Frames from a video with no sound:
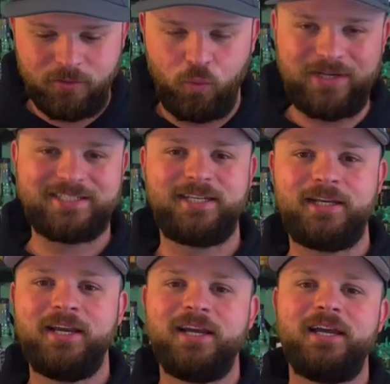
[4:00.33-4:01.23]
the
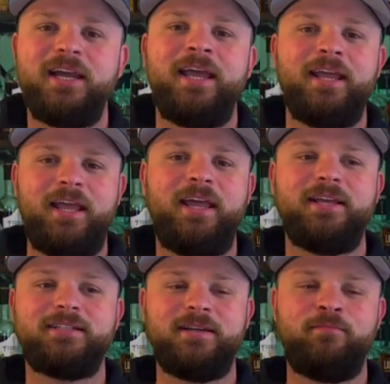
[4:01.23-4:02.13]
whiskey
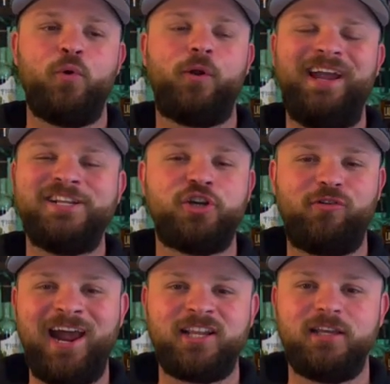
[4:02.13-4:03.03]
is more
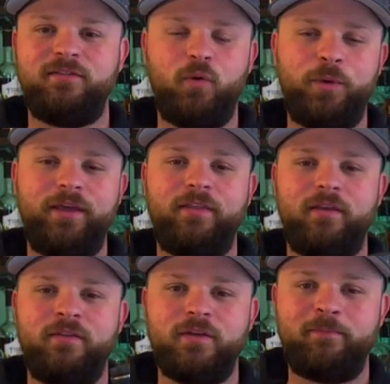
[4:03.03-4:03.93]
interactive with
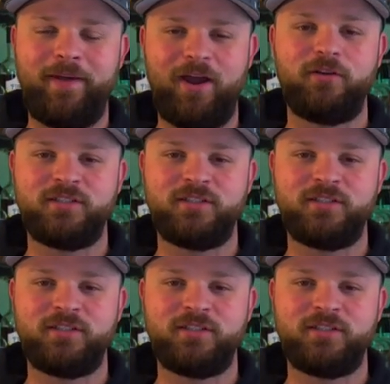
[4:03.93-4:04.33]
the barrel.